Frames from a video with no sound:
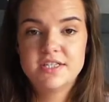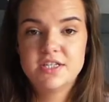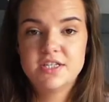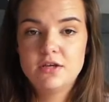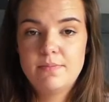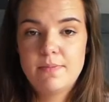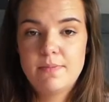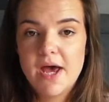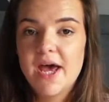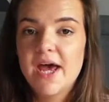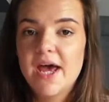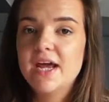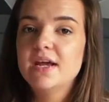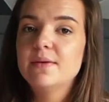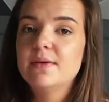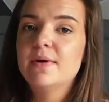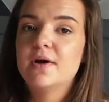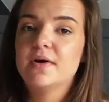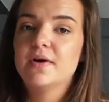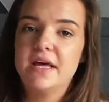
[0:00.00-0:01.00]
that you pay,
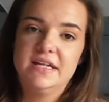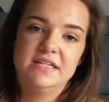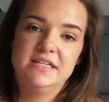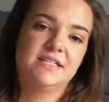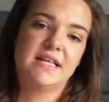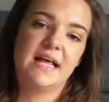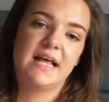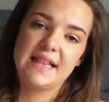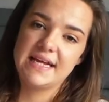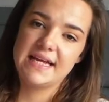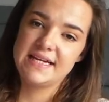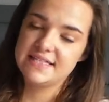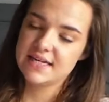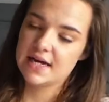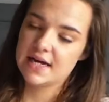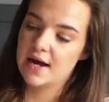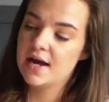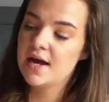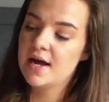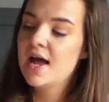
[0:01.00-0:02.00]
but I'll get into that
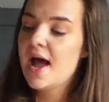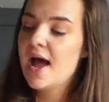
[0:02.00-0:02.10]
later.